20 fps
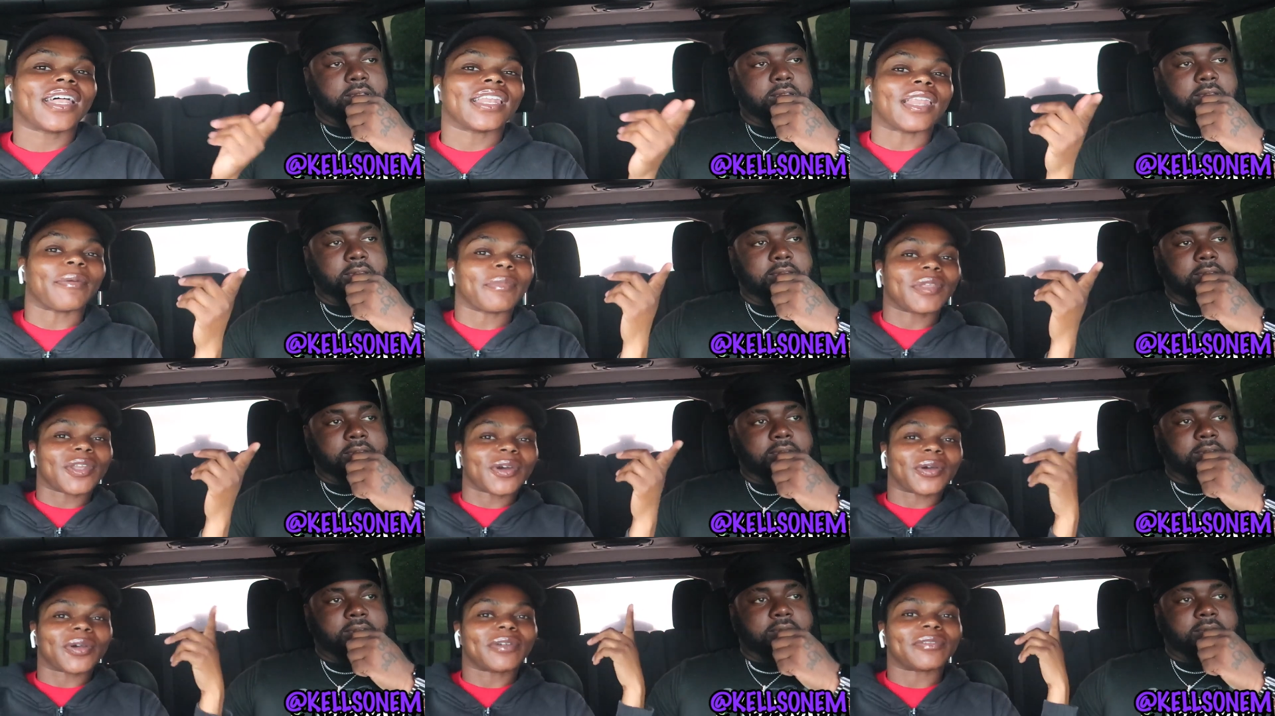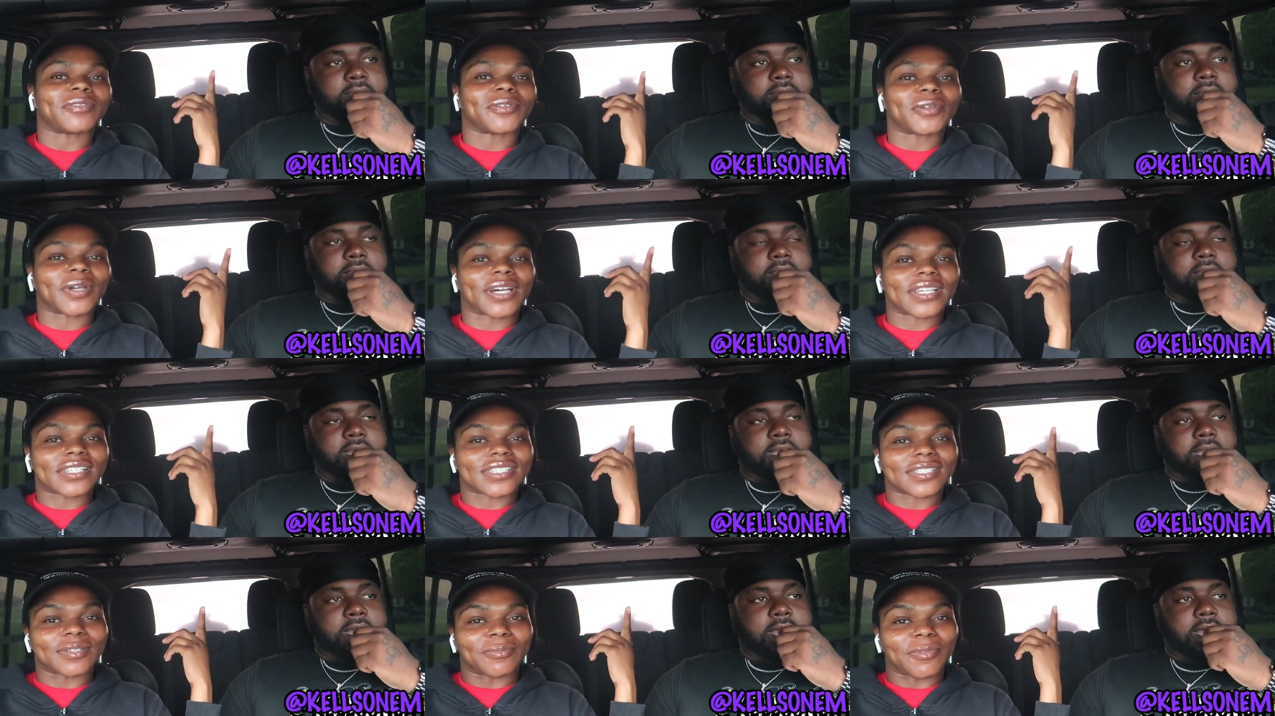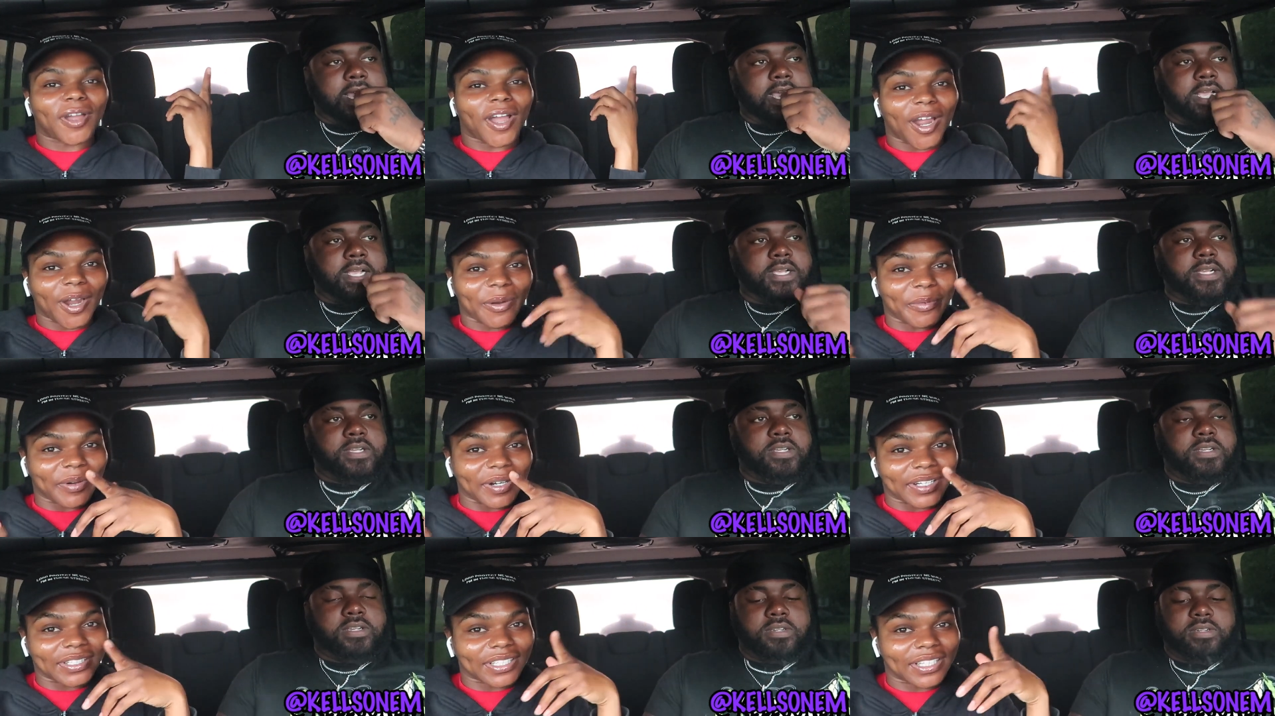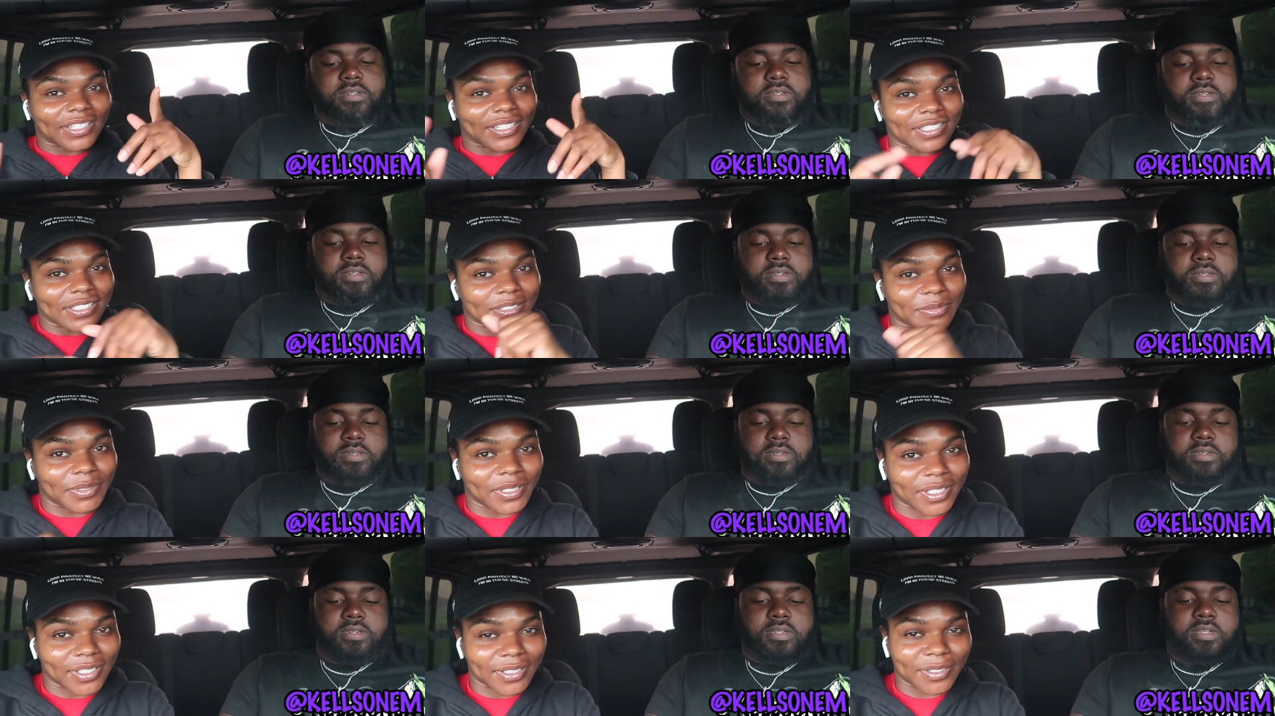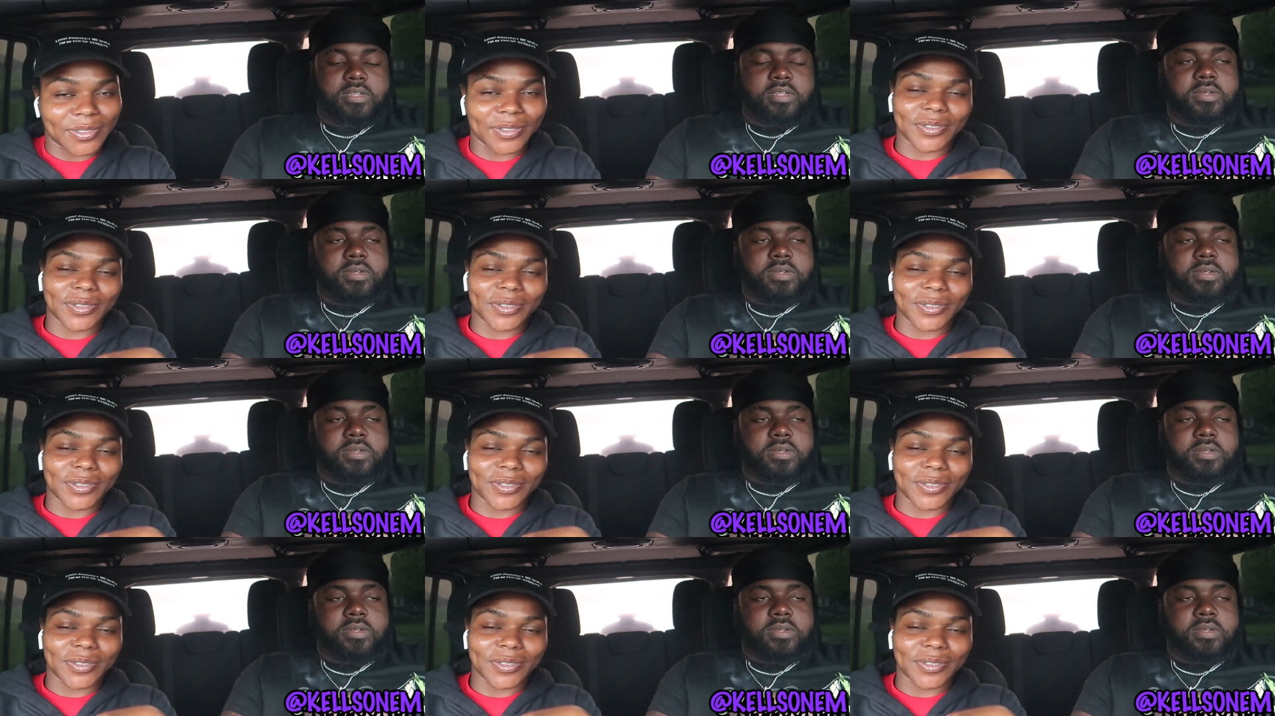Speaker 1: let me know if you got some car work that needs to be done.